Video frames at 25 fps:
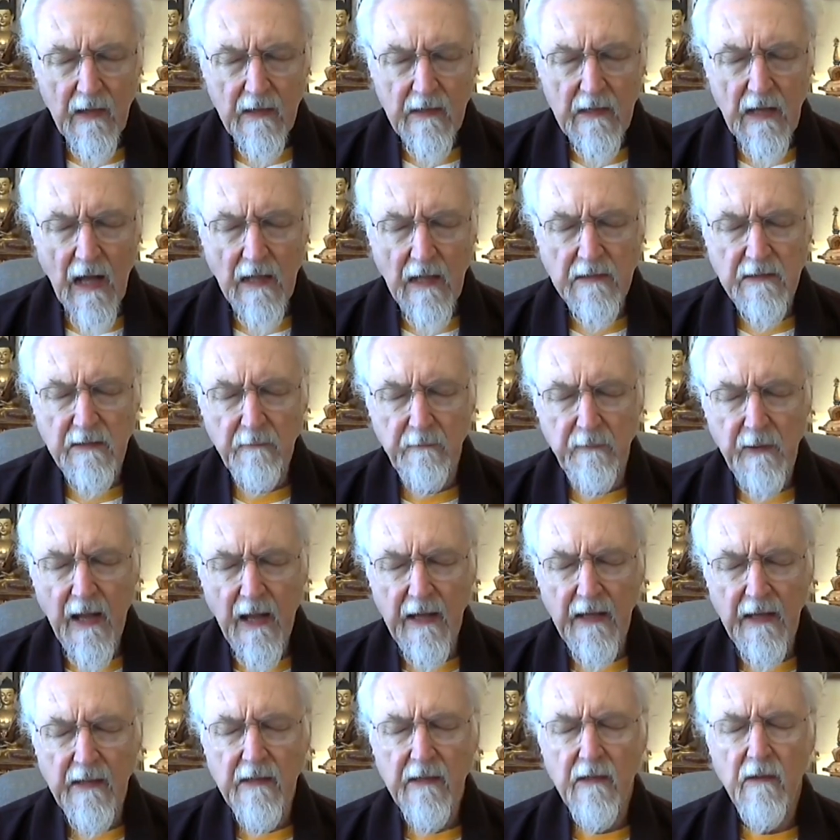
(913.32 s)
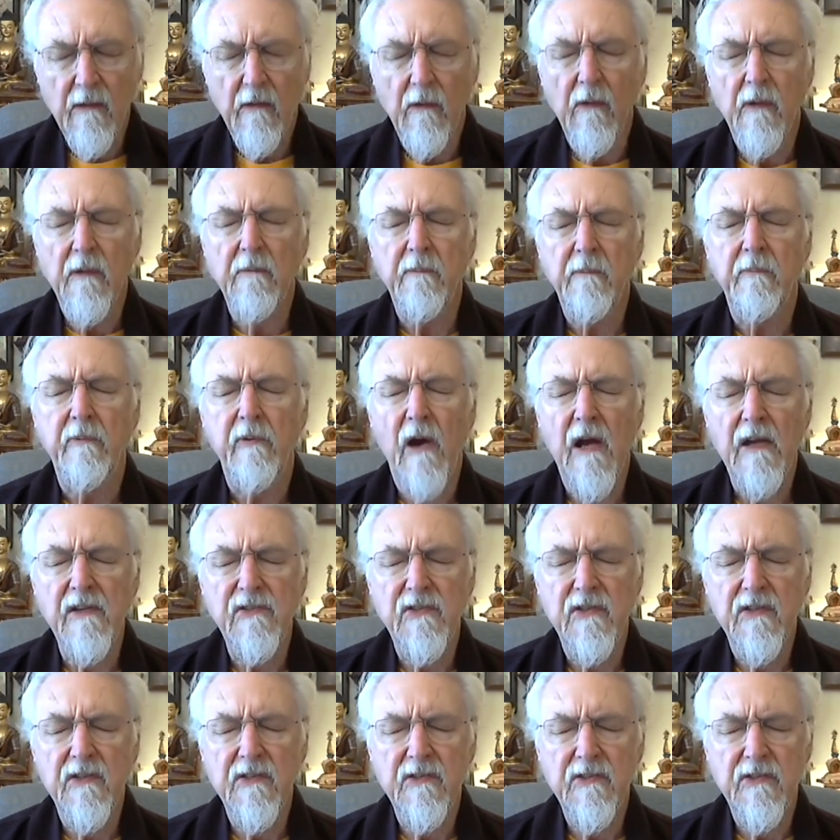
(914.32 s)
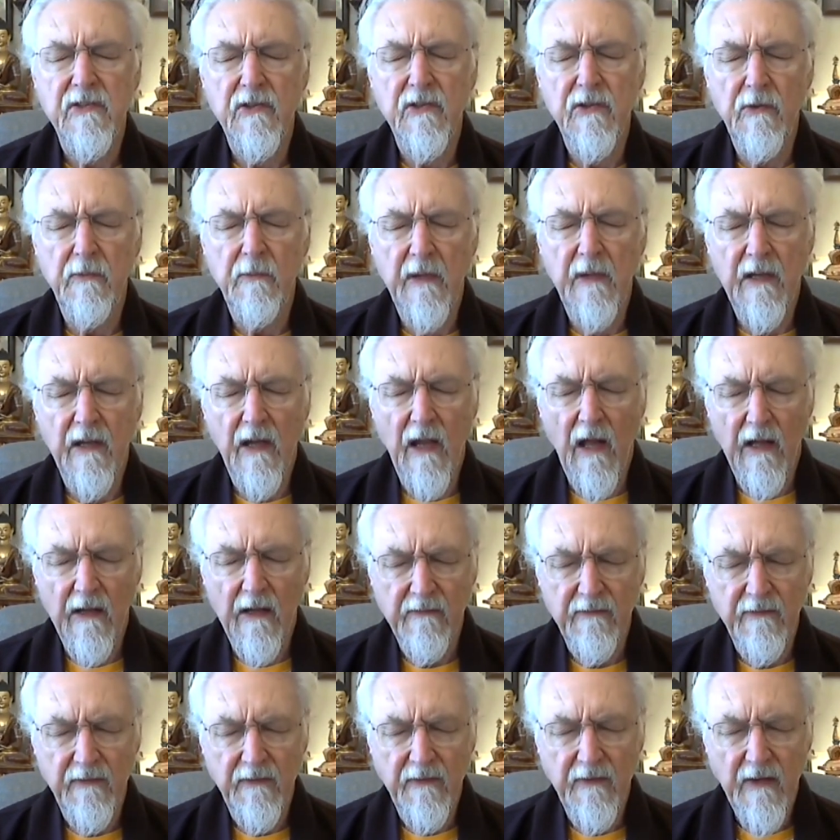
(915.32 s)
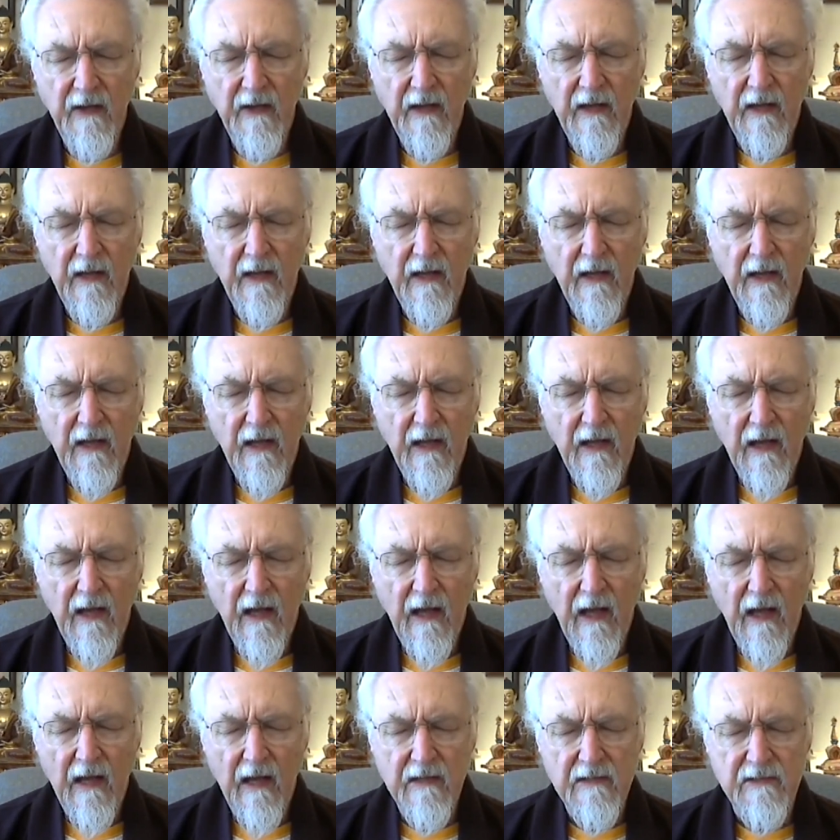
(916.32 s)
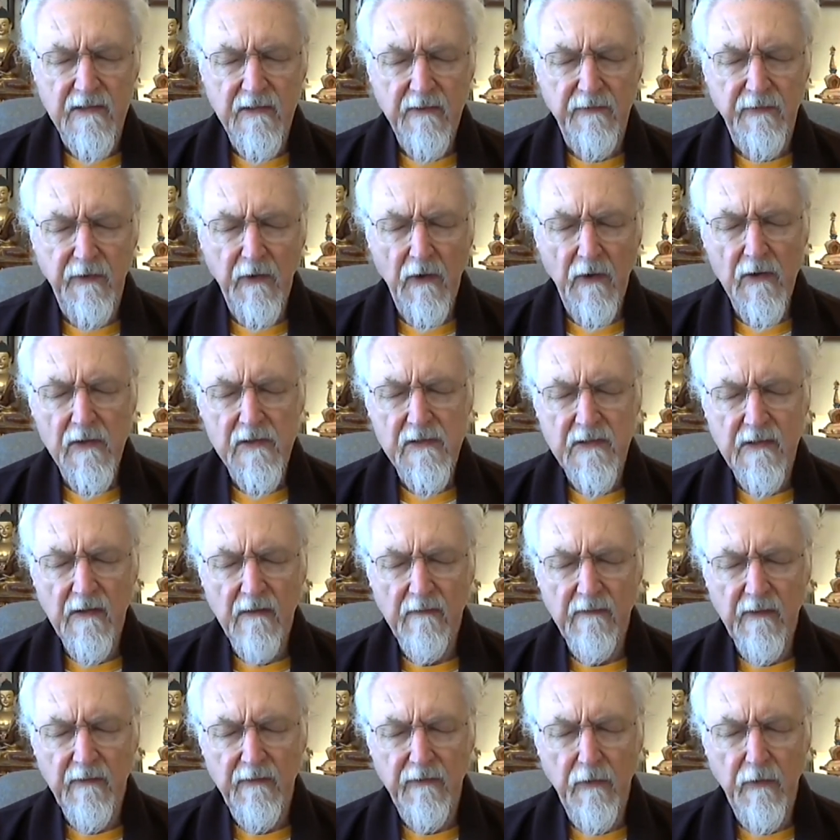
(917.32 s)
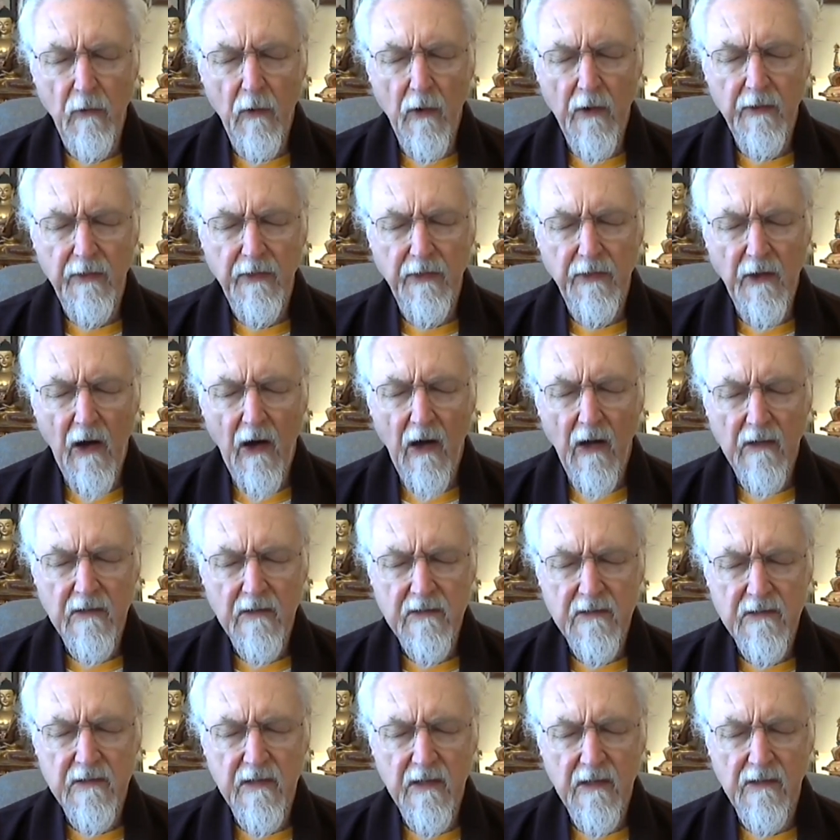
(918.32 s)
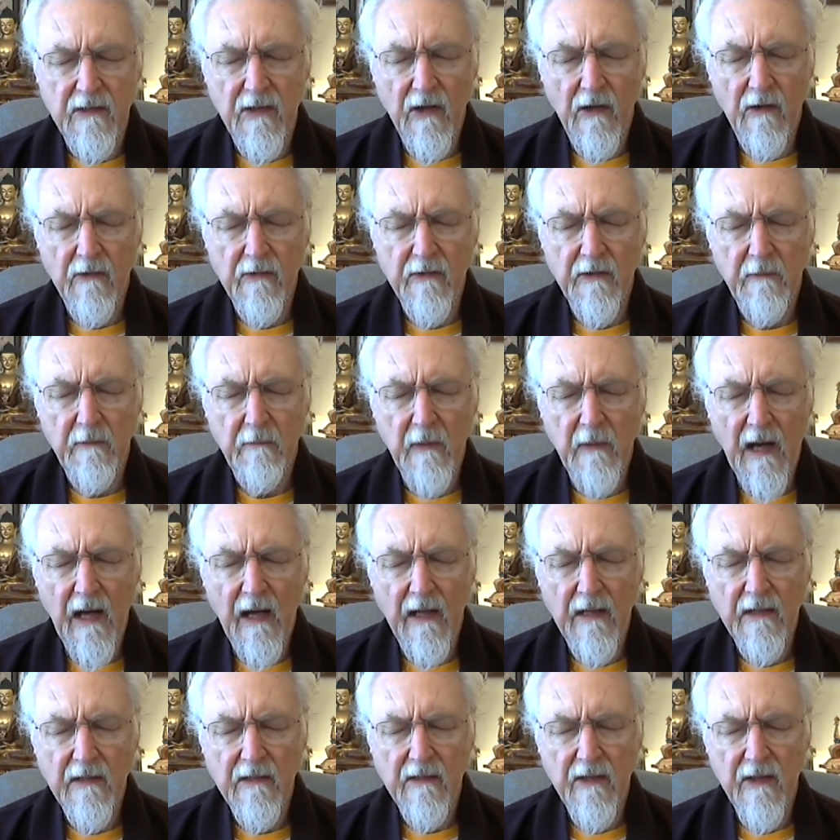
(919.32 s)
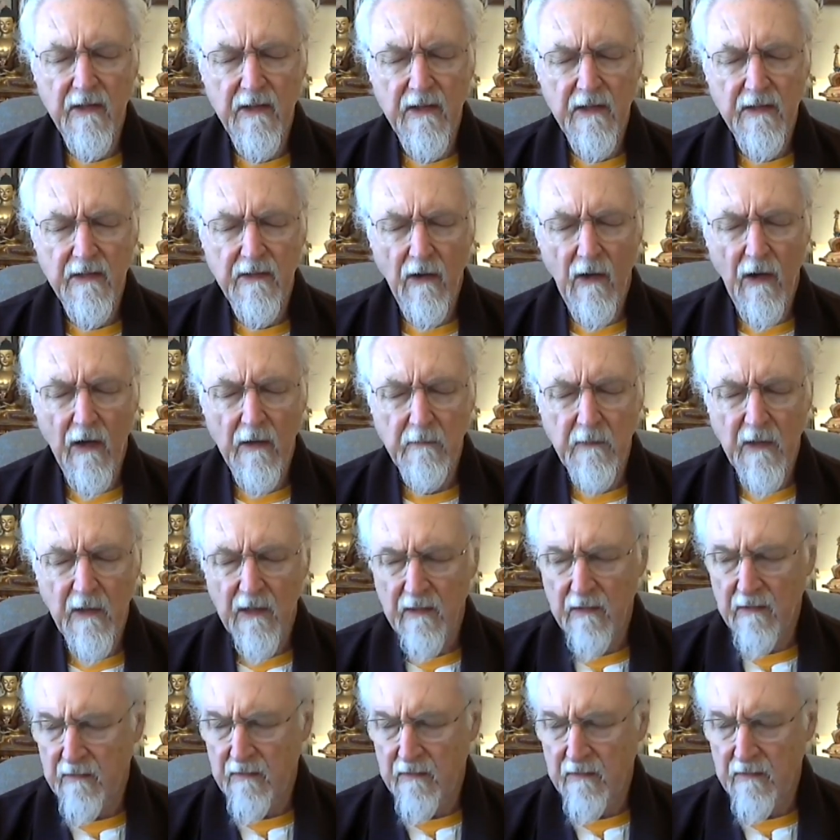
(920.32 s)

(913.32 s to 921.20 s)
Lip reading: Contemplate on precious human life as the first of the four thoughts that turn the mind to the Dharma.